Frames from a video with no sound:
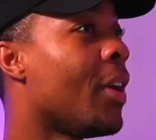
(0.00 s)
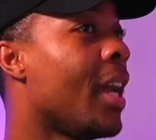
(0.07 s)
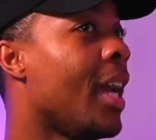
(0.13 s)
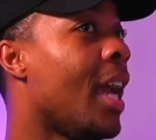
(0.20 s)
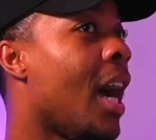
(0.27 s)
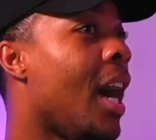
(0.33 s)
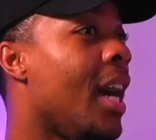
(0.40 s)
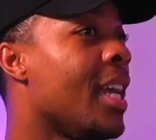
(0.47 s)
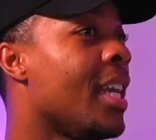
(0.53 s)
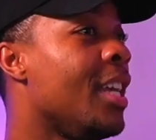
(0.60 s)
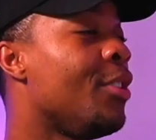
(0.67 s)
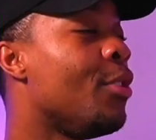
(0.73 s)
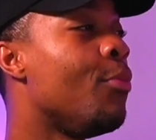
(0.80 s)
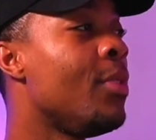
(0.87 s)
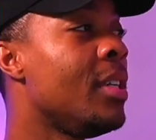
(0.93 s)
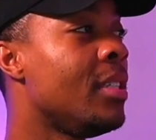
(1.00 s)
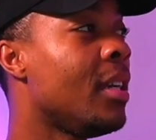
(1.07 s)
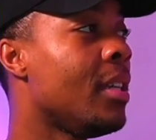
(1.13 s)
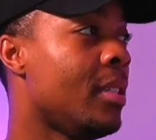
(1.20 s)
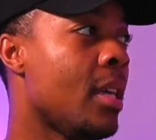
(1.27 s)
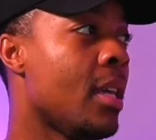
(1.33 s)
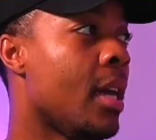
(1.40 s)
Okay, the reason
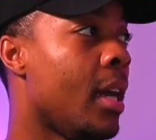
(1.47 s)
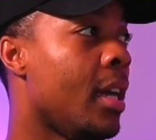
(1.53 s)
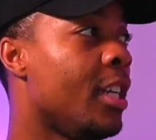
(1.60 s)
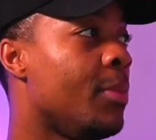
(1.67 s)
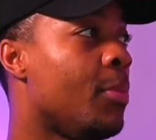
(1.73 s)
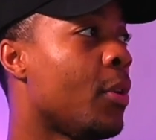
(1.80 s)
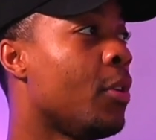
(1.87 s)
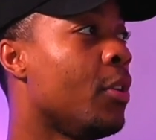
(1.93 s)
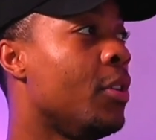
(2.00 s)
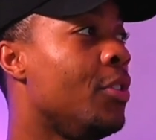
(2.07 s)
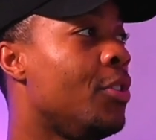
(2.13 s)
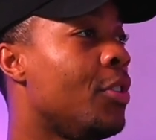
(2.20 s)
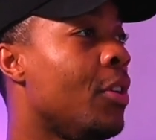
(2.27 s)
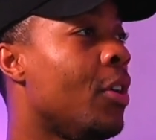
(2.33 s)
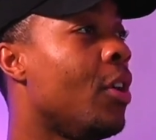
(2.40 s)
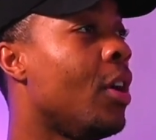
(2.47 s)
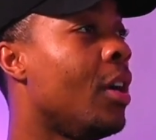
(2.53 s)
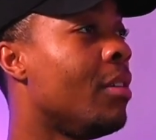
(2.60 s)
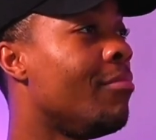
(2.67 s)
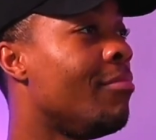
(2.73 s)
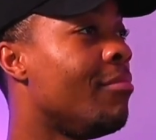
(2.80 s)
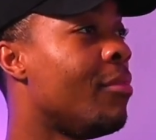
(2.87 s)
I say that is because,
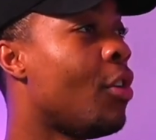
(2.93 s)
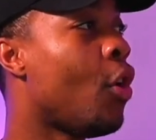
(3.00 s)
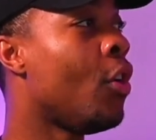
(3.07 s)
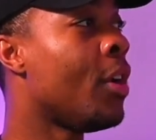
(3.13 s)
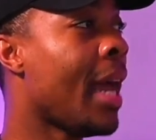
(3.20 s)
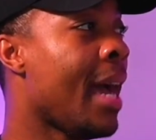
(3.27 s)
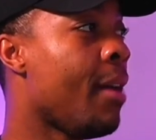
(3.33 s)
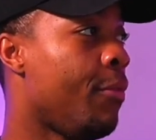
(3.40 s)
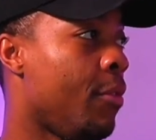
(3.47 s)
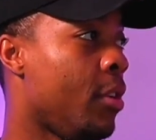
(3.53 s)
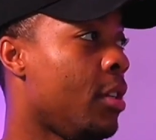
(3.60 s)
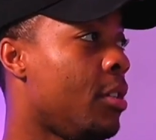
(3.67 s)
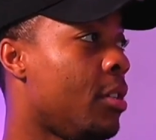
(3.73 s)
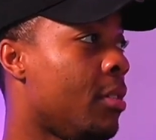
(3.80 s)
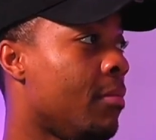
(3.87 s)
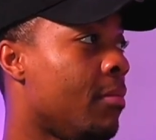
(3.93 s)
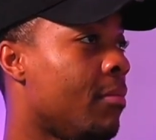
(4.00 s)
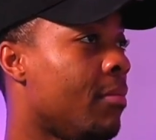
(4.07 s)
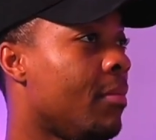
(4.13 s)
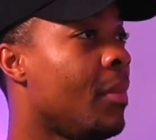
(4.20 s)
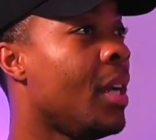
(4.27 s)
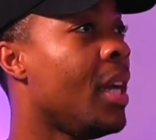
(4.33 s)
on average,
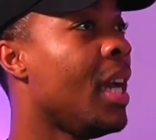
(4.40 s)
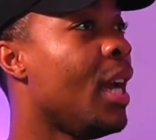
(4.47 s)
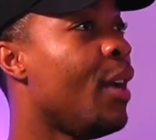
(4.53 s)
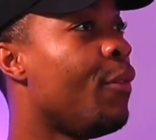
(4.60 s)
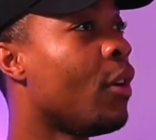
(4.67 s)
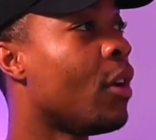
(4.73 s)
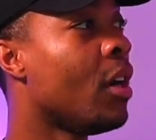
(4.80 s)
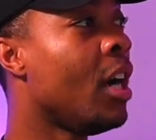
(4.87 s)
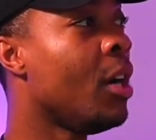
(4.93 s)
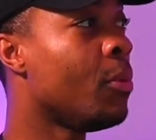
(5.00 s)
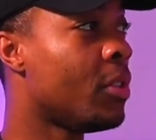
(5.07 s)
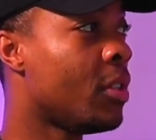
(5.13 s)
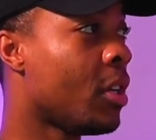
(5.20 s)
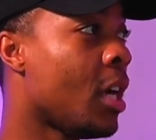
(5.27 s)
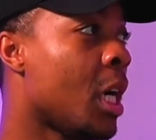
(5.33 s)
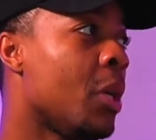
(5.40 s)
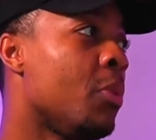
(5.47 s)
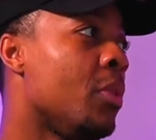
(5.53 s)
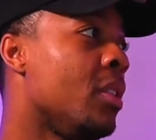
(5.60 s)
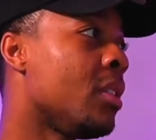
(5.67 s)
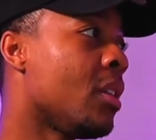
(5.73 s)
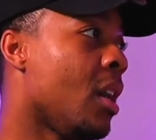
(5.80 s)
if a guy wants to go out
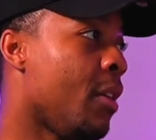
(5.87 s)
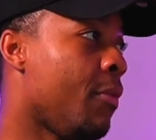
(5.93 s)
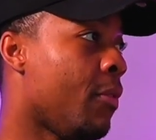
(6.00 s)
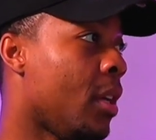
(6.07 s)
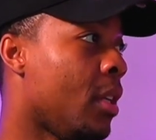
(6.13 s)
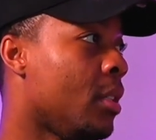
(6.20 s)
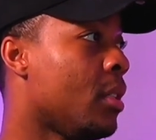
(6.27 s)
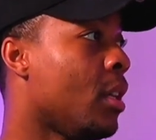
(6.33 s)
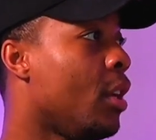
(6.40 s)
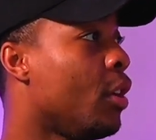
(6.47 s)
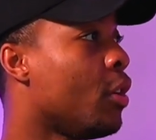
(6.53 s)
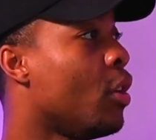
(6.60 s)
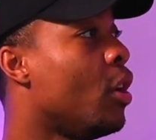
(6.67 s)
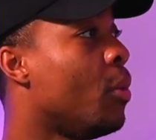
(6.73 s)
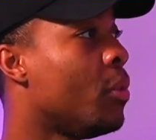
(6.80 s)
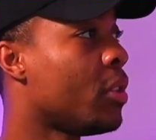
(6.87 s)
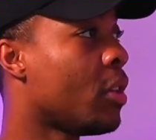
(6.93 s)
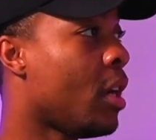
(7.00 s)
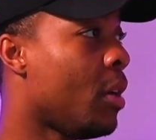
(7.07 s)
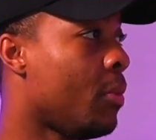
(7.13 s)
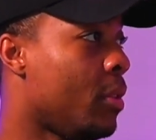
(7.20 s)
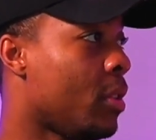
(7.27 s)
with his guy friends and a girl wants to
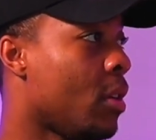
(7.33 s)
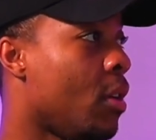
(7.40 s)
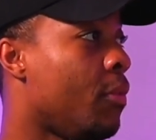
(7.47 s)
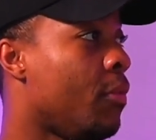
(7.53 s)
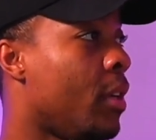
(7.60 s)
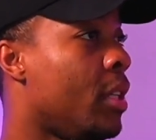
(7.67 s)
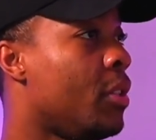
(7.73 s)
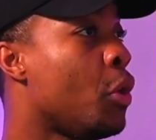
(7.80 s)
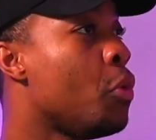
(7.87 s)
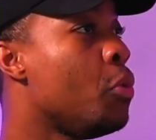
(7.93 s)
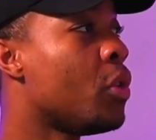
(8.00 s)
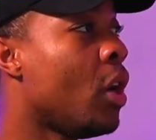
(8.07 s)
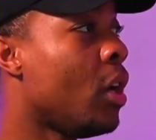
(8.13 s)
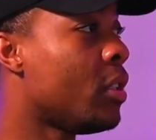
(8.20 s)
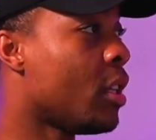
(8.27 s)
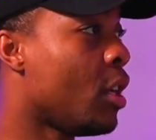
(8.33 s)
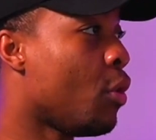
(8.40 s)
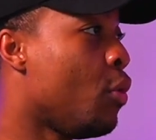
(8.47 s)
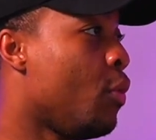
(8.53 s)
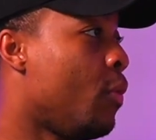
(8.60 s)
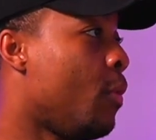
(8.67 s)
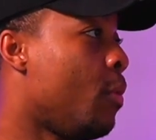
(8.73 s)
go out with his girlfriends, who's
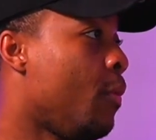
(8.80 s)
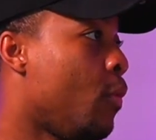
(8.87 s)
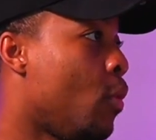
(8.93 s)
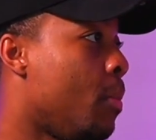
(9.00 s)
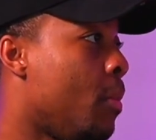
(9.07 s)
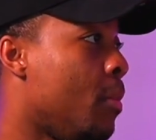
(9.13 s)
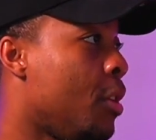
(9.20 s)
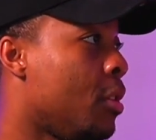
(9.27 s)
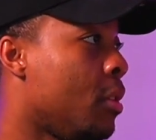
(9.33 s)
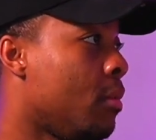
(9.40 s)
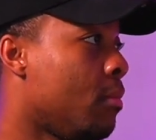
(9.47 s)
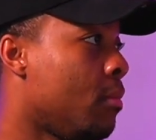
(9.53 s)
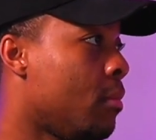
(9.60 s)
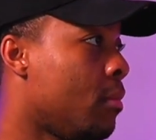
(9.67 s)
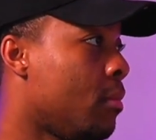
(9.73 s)
asking who for permission?